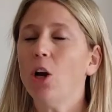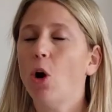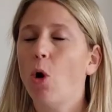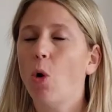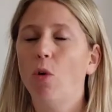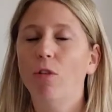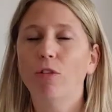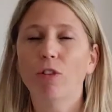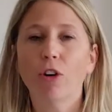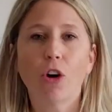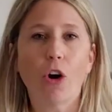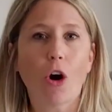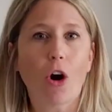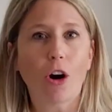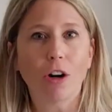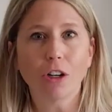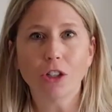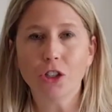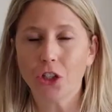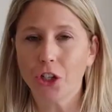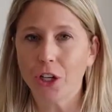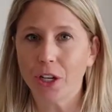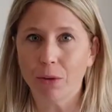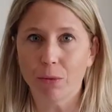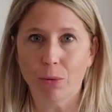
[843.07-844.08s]

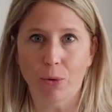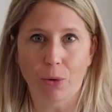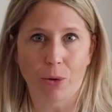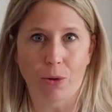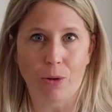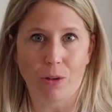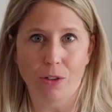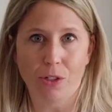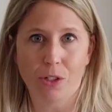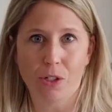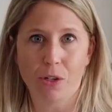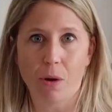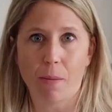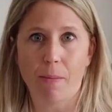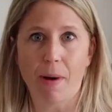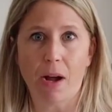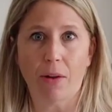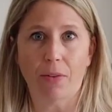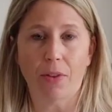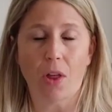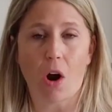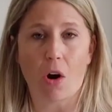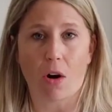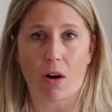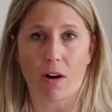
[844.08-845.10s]
overarching rules
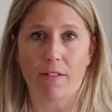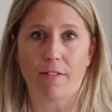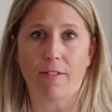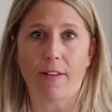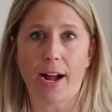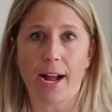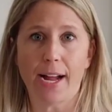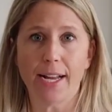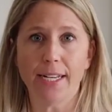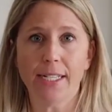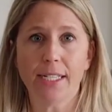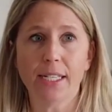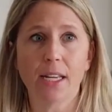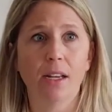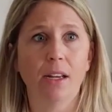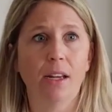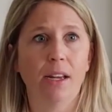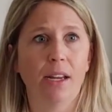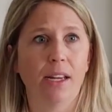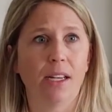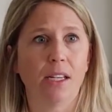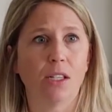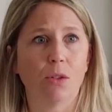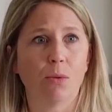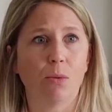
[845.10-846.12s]
about RFIs
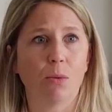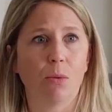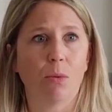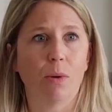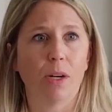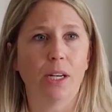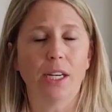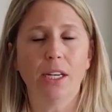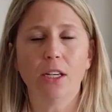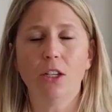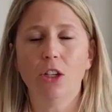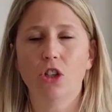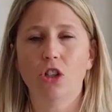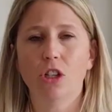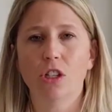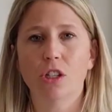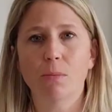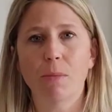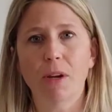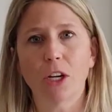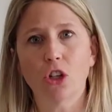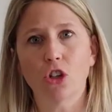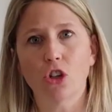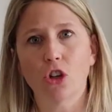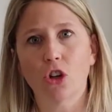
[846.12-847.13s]
is we need to just
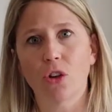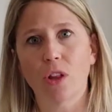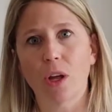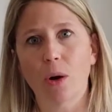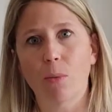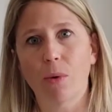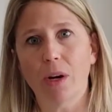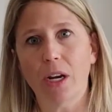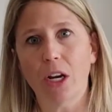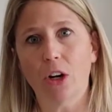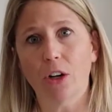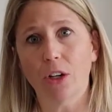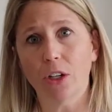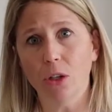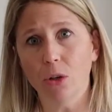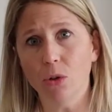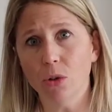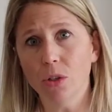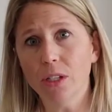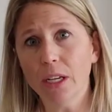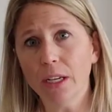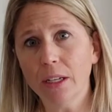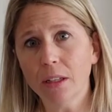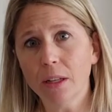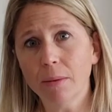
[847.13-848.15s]
make sure that we are
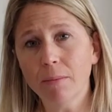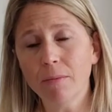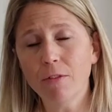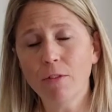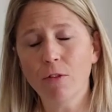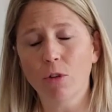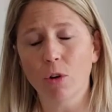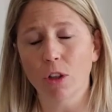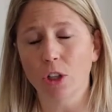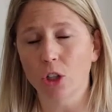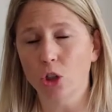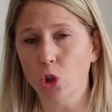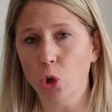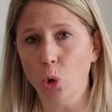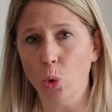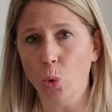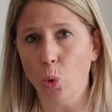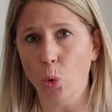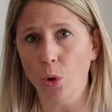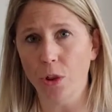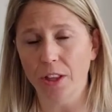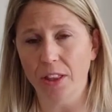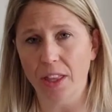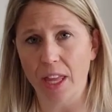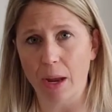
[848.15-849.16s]
using them for the
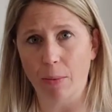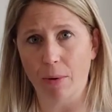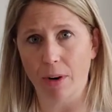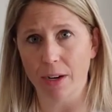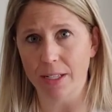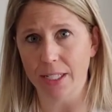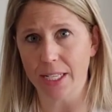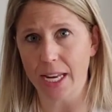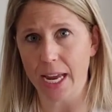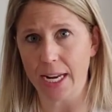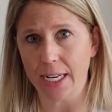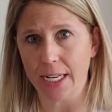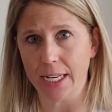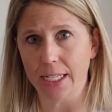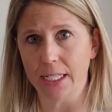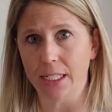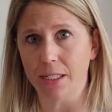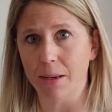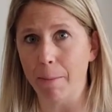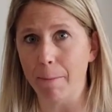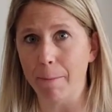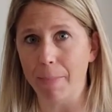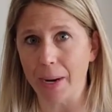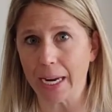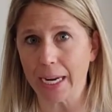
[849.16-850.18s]
tool that they were intended
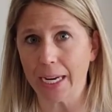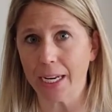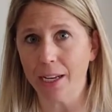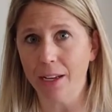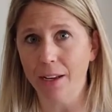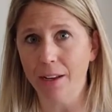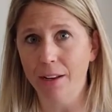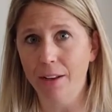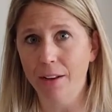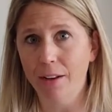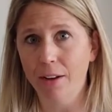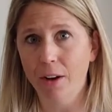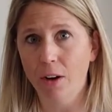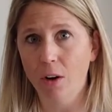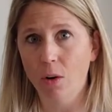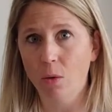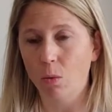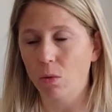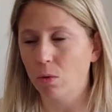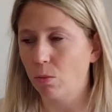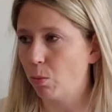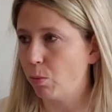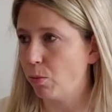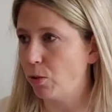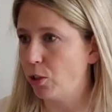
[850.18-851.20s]
to be.
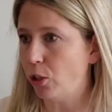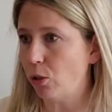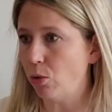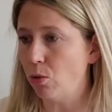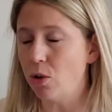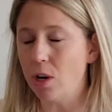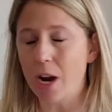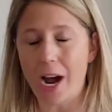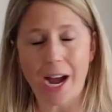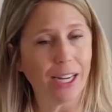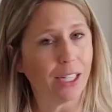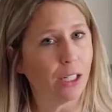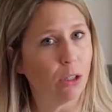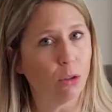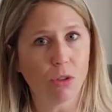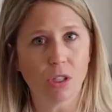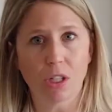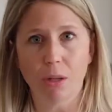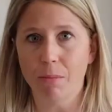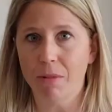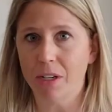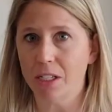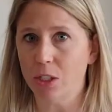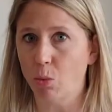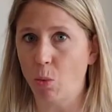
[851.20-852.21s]
Do not use
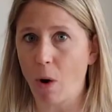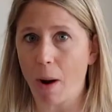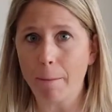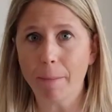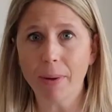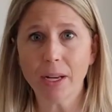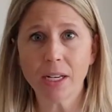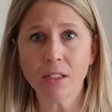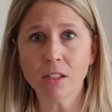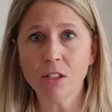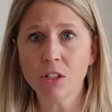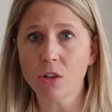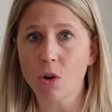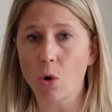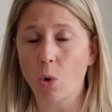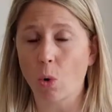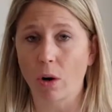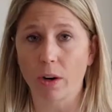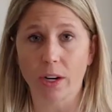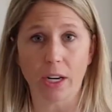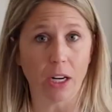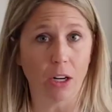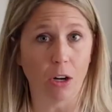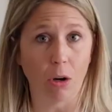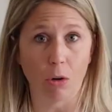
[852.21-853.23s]
them as weapons or
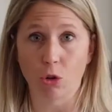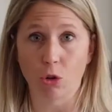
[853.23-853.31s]
ego